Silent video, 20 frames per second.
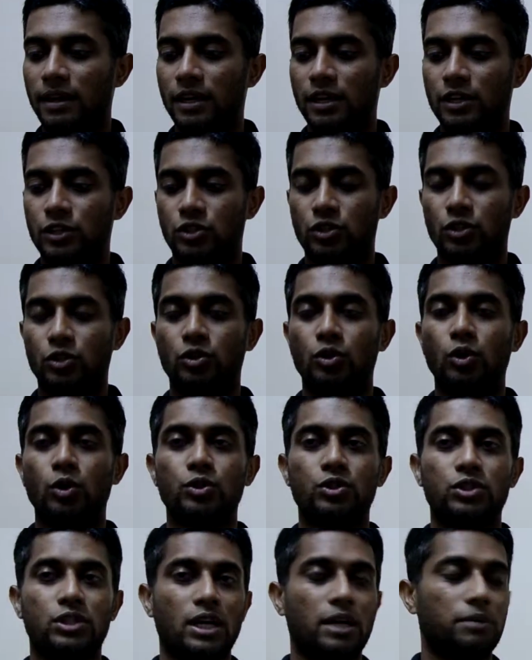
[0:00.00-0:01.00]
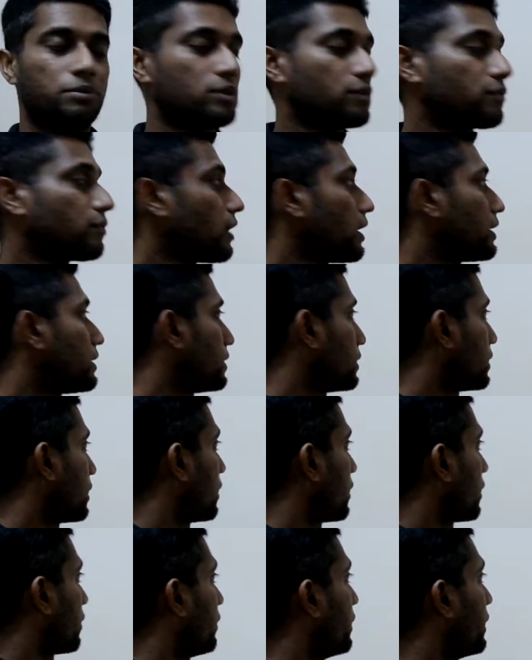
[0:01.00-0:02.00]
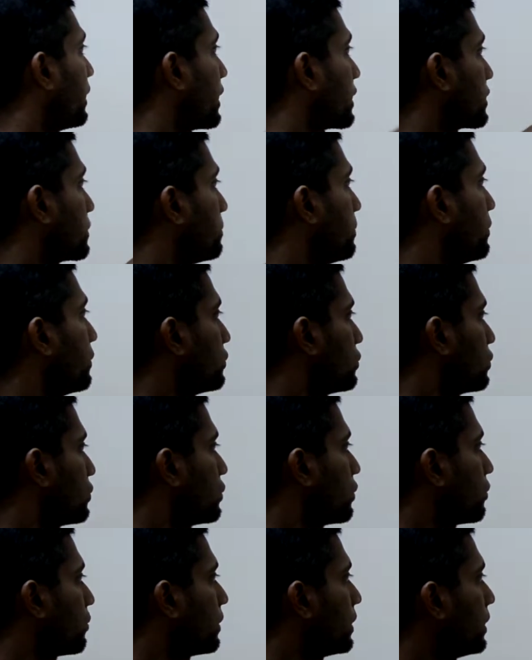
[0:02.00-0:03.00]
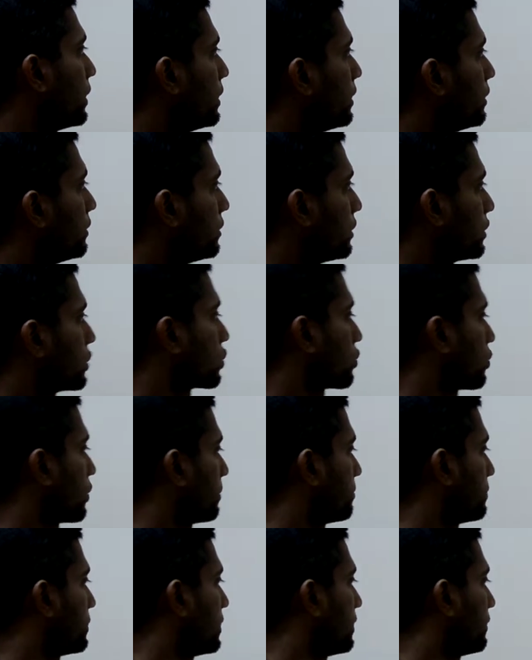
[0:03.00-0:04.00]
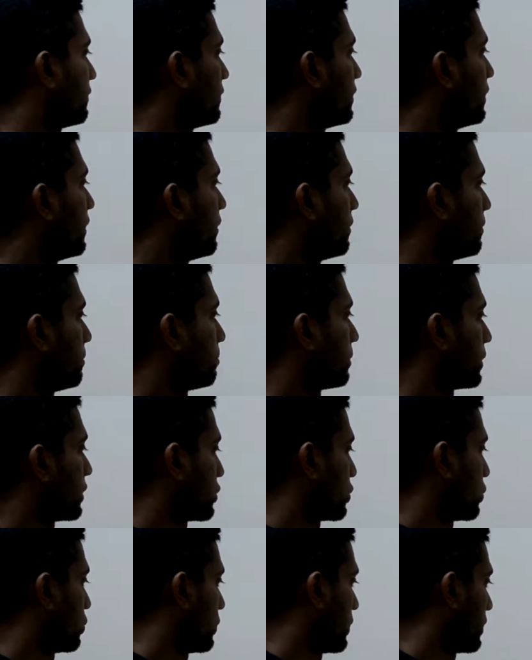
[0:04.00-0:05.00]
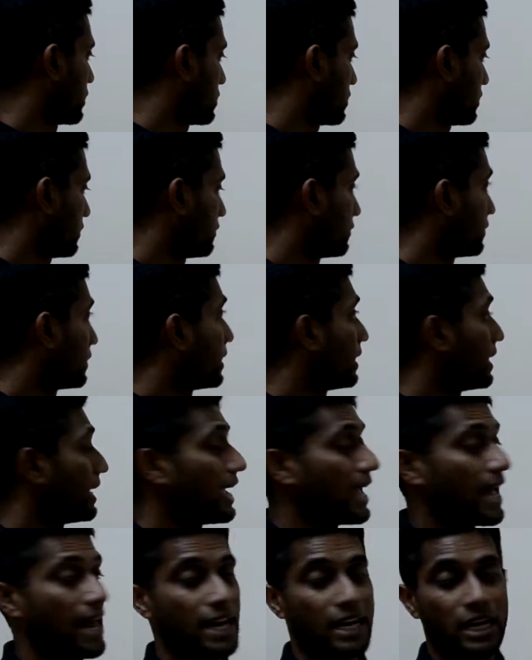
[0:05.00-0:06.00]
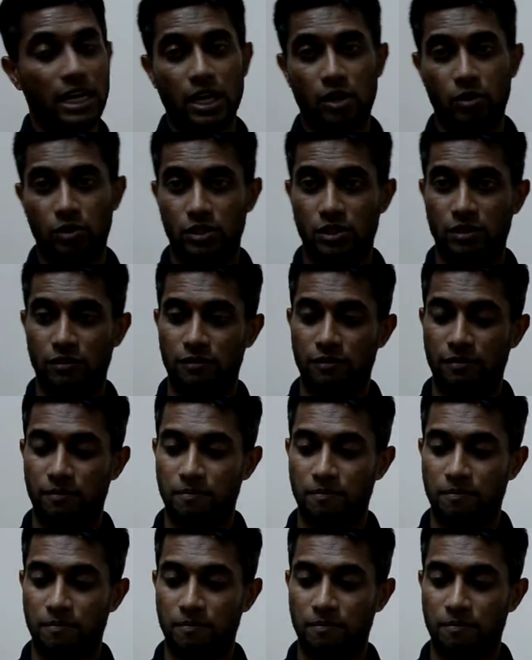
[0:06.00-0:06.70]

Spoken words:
So those types of writing are expository, descriptive, persuasive, and narrative.